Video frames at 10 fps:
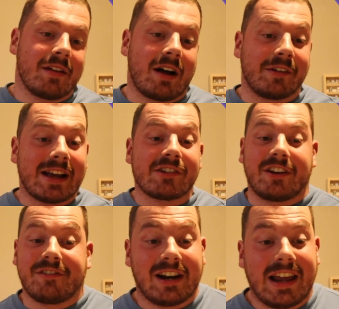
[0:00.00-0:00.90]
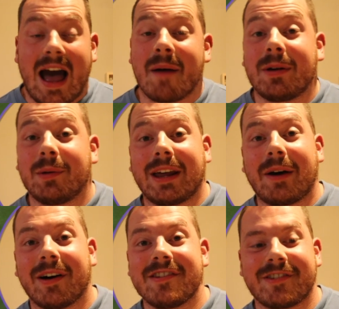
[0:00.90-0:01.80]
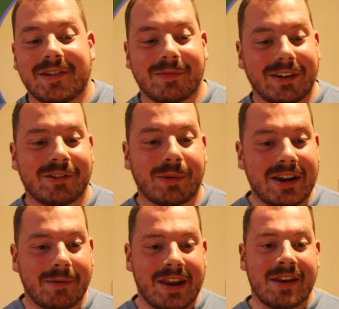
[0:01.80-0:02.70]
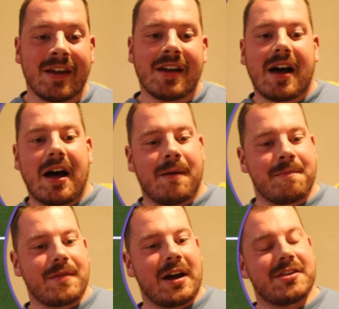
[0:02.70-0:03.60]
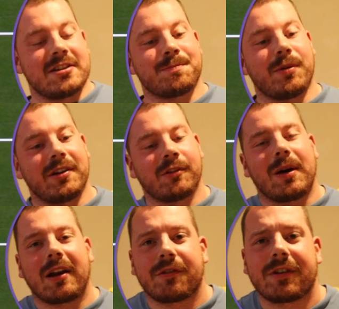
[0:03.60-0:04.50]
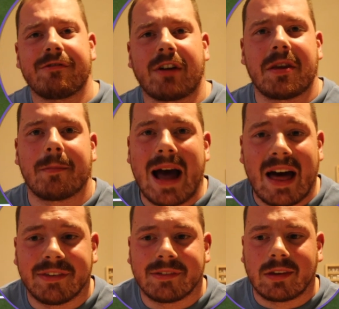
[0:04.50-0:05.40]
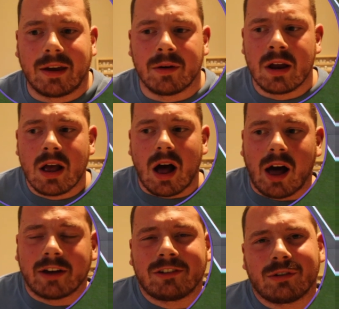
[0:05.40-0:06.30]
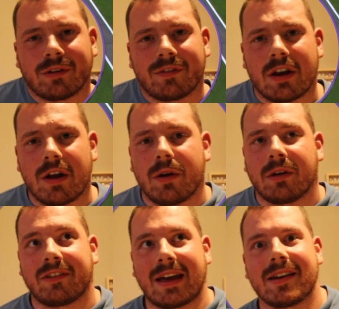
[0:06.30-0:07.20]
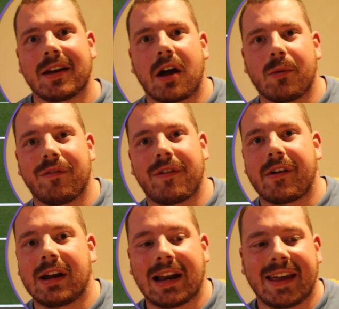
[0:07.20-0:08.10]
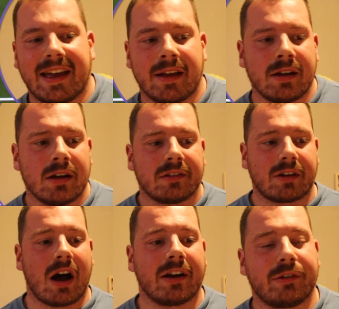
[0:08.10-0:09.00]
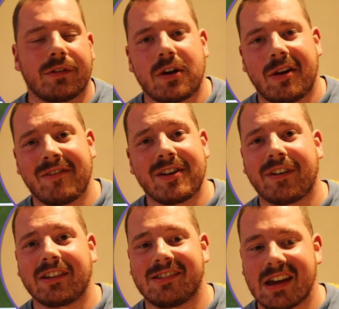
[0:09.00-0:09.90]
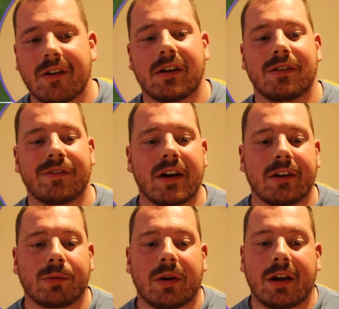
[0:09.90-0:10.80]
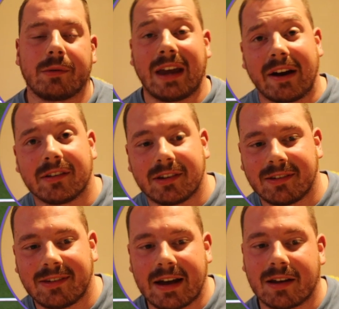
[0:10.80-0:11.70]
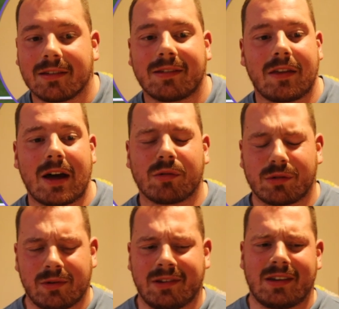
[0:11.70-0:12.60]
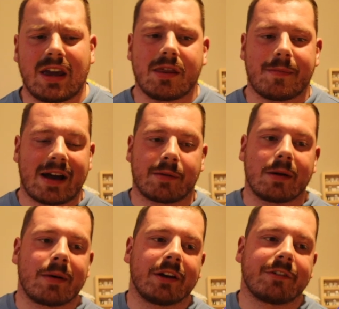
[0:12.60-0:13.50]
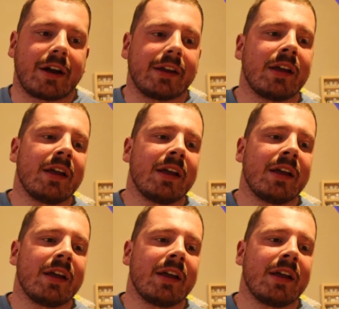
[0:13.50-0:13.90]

I was actually really happy with how 100 and 120 went. At this point as well, I'd already run the maths, so I sort of knew, because Andy and I were very clear, so I sort of knew, even if I zeroed the first one, I was guaranteed 2nd, so that was always in the back of my mind, right?